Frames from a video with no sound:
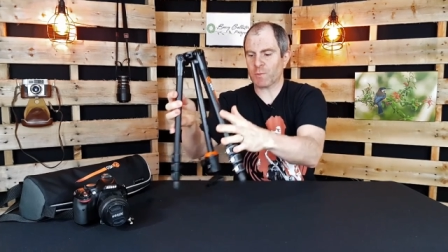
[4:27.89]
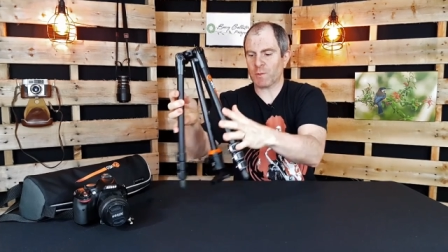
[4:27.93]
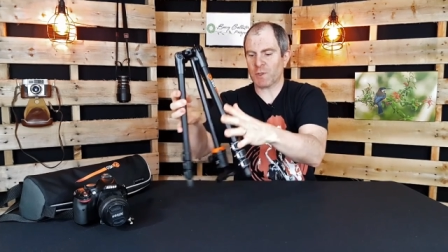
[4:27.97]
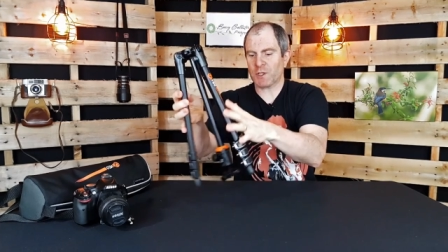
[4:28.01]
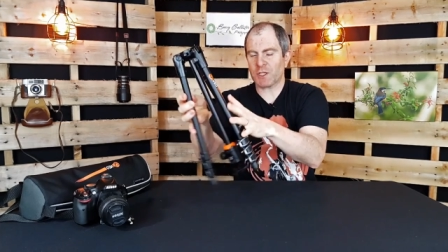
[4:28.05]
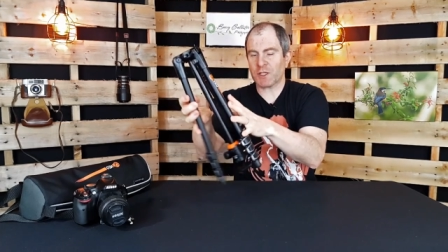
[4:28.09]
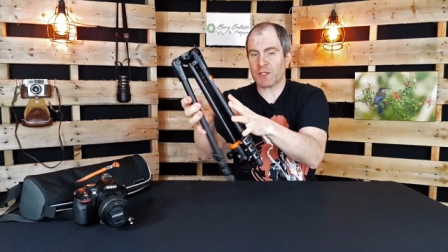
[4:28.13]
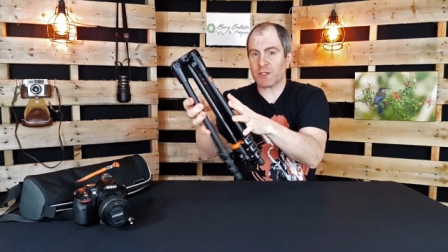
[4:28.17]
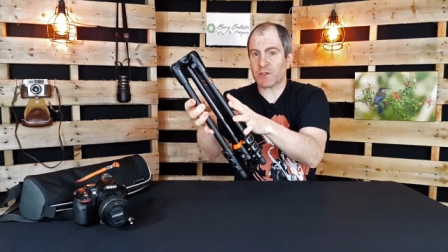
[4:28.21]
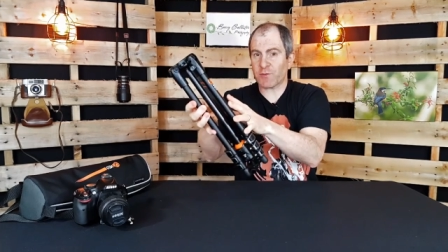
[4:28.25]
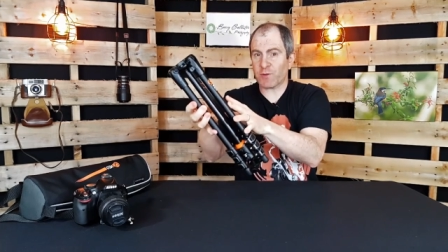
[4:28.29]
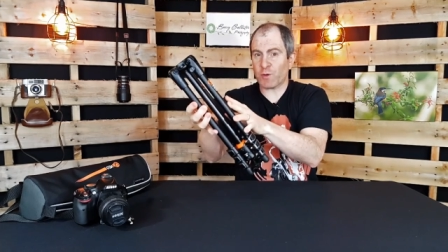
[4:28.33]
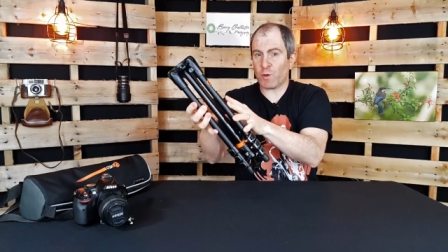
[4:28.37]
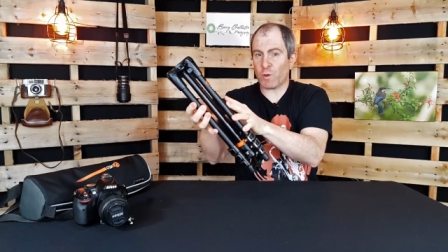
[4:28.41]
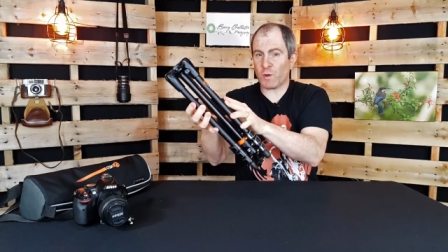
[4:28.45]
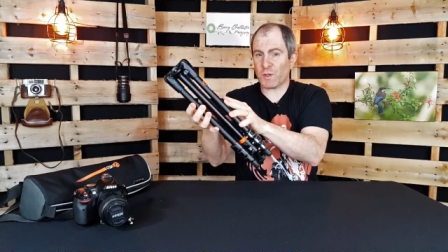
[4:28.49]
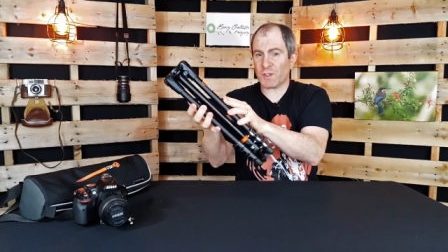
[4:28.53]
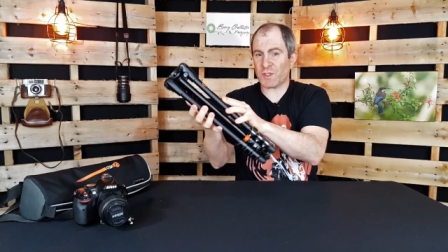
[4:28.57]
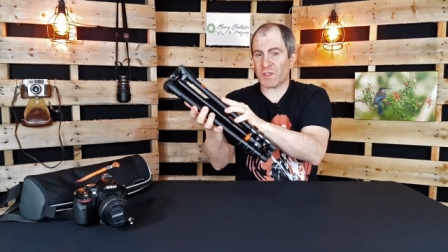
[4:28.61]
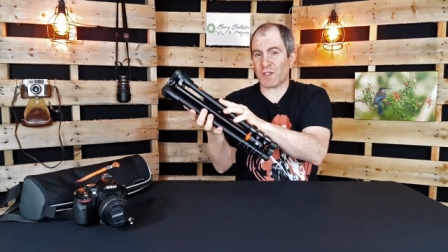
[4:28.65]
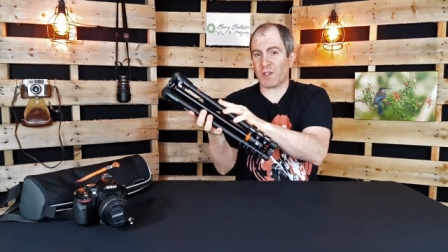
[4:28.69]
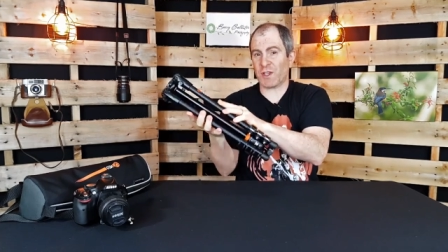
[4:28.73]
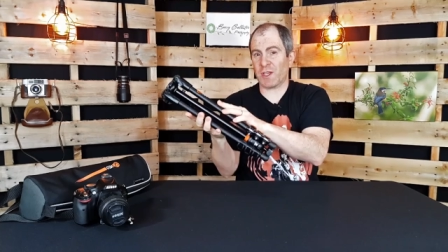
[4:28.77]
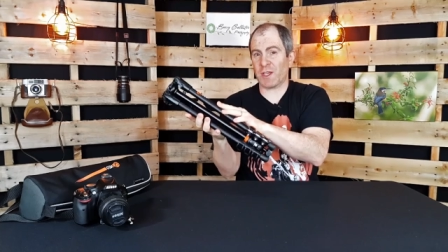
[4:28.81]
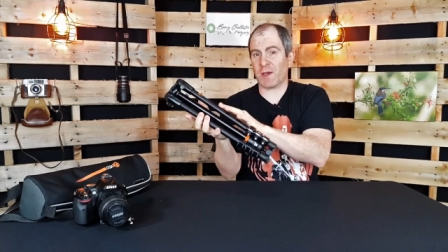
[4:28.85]
which is of
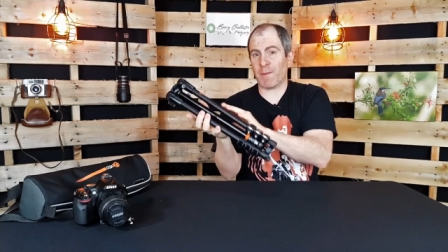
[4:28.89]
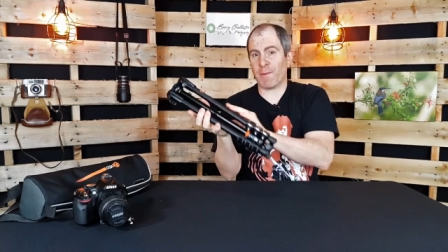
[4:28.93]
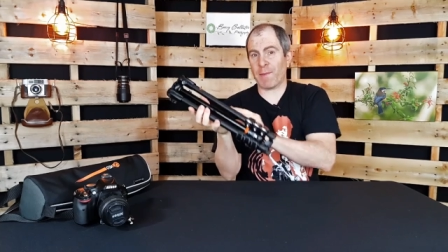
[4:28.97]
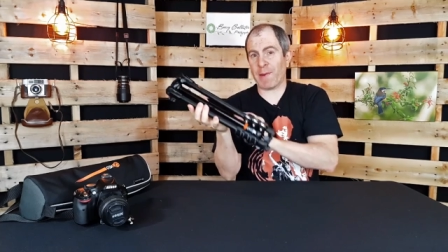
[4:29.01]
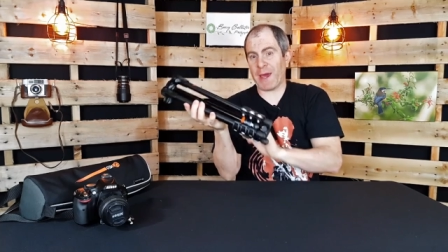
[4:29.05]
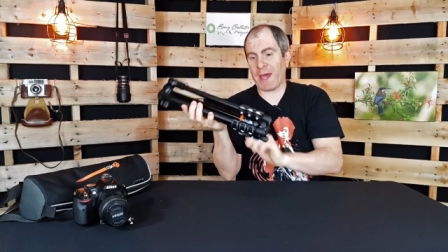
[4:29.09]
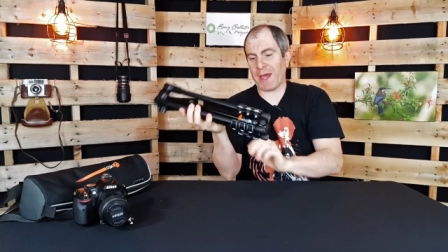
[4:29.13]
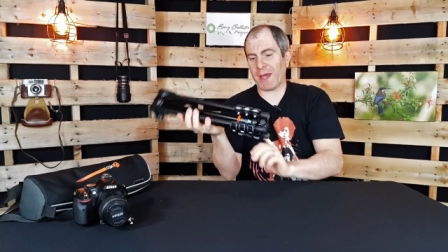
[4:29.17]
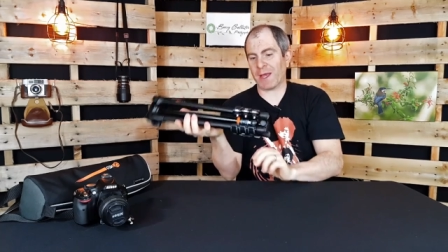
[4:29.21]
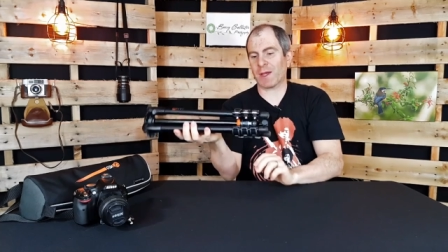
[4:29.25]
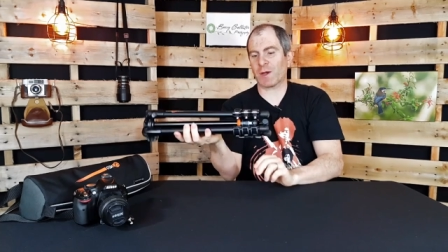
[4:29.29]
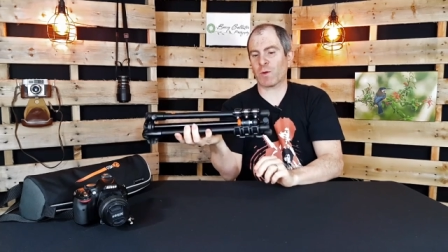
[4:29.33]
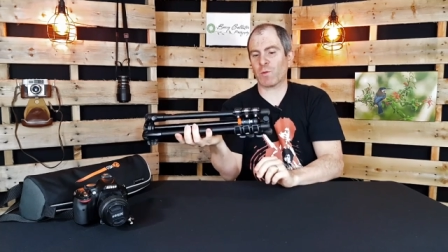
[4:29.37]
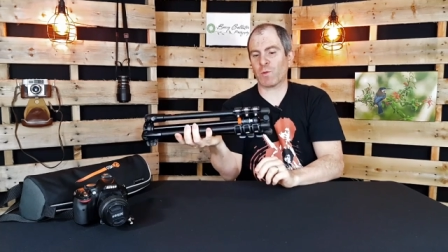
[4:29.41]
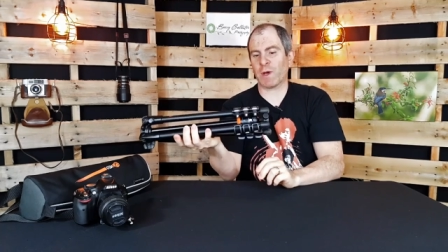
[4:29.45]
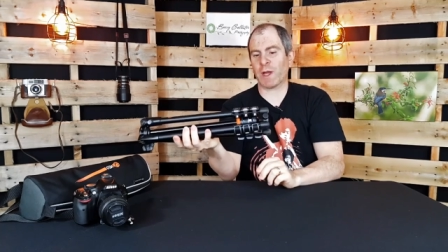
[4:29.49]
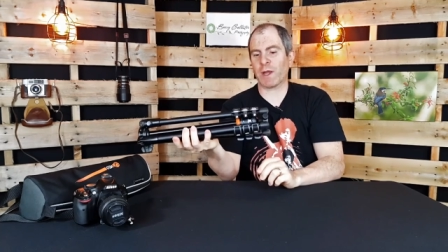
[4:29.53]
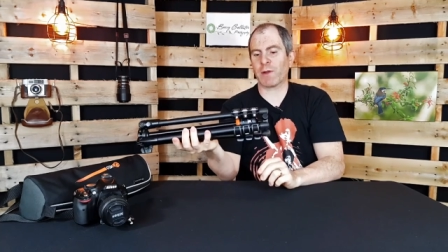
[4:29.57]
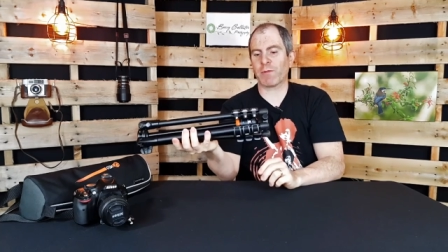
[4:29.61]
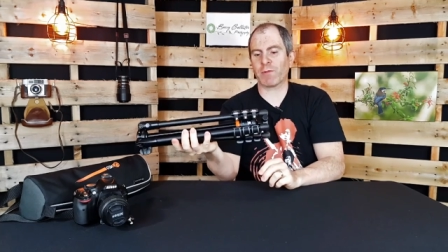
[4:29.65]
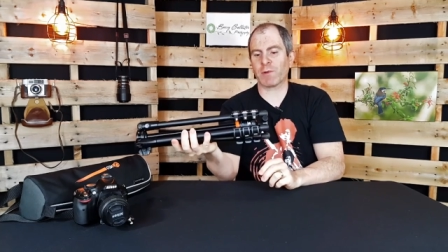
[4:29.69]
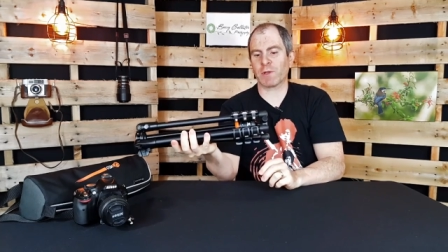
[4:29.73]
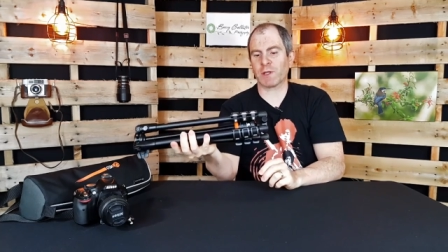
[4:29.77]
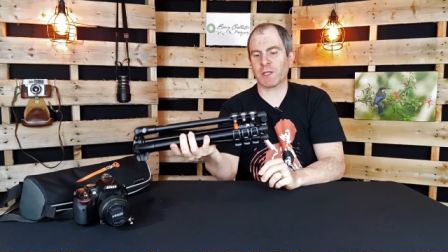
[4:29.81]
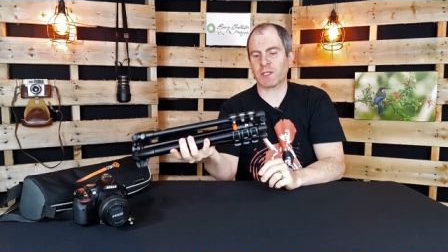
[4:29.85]
course so you can pack it
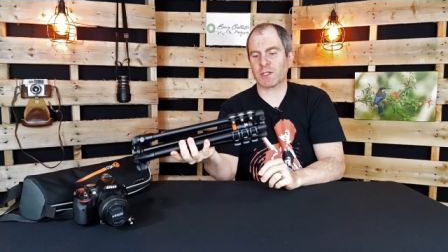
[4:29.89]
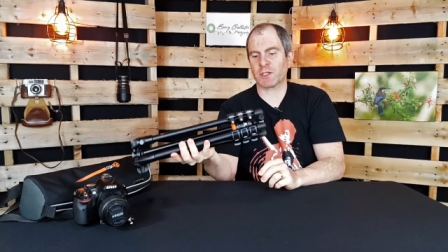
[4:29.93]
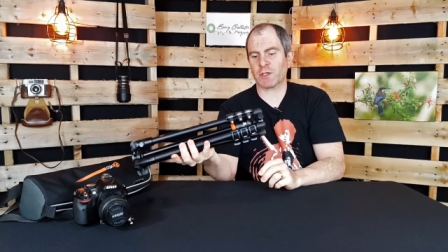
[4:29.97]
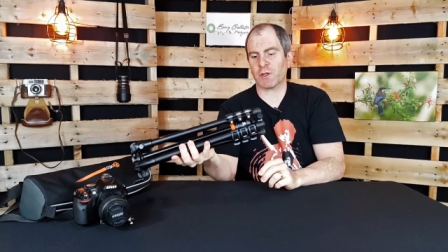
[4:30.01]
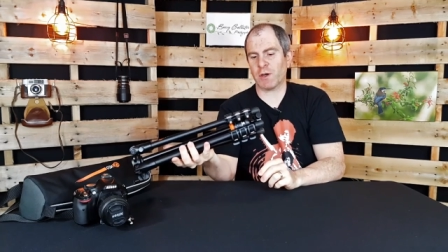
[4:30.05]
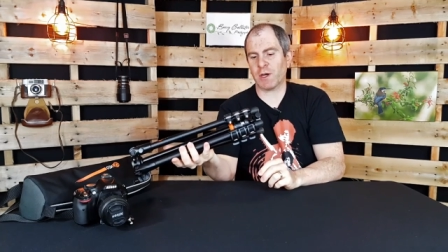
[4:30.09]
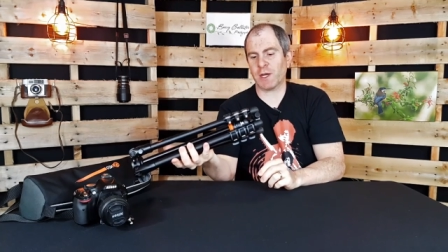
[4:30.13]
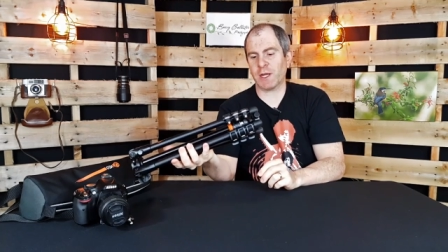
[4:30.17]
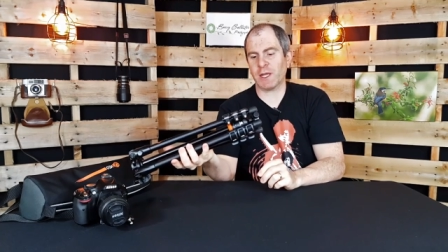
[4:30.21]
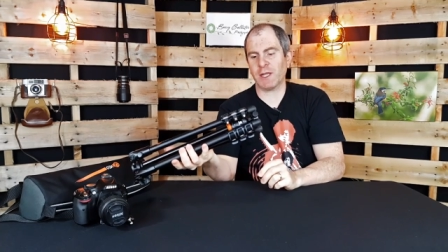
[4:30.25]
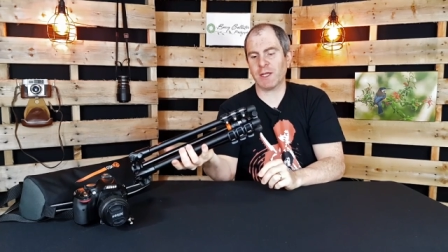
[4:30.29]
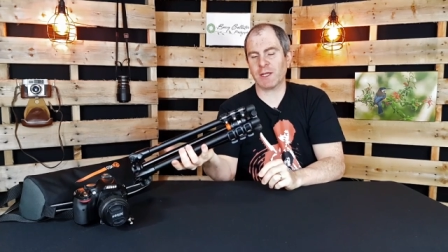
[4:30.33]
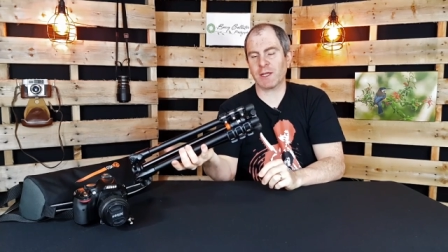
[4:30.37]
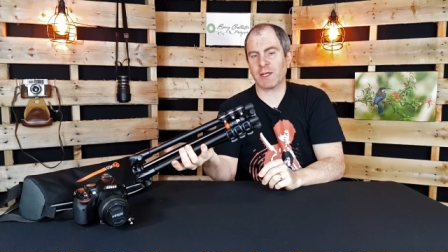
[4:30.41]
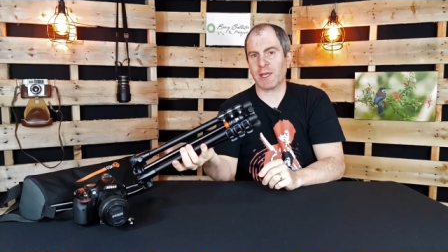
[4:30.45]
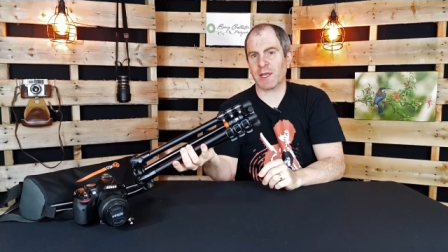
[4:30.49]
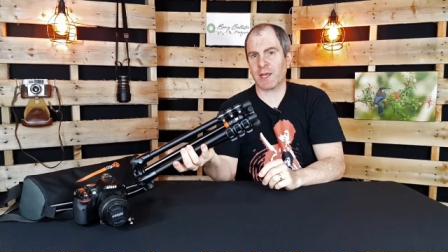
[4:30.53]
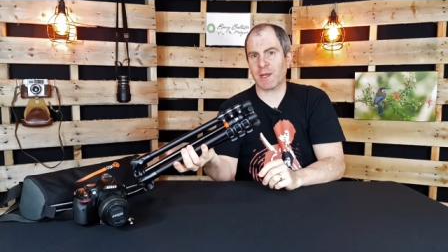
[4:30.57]
away really tiny and